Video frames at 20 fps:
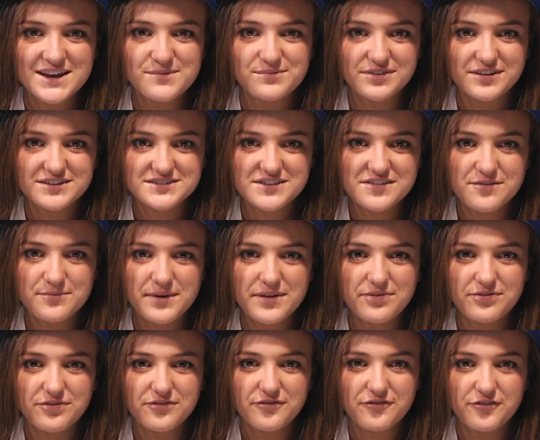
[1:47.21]
Players of the
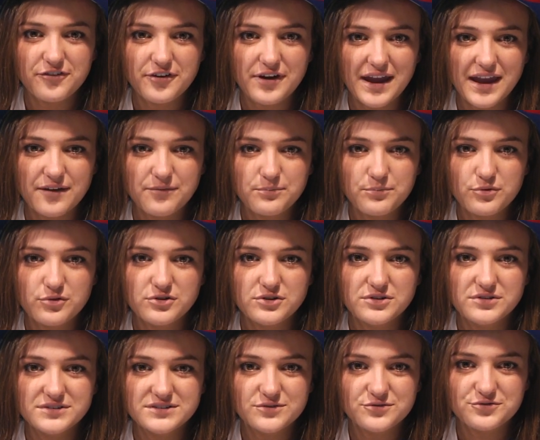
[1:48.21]
Month for
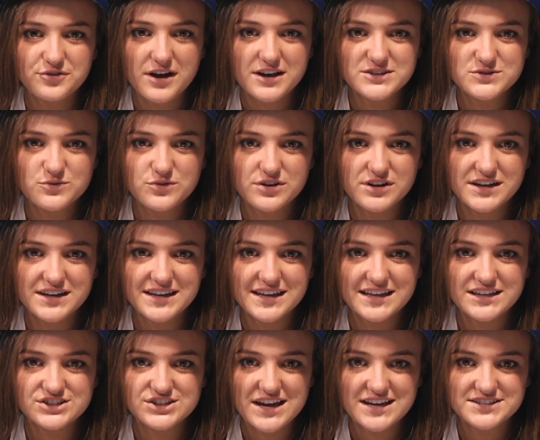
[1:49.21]
April, Ross Wood
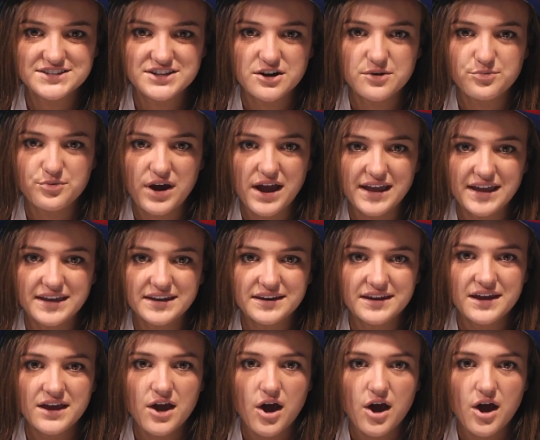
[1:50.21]
and Jackson O'Brien.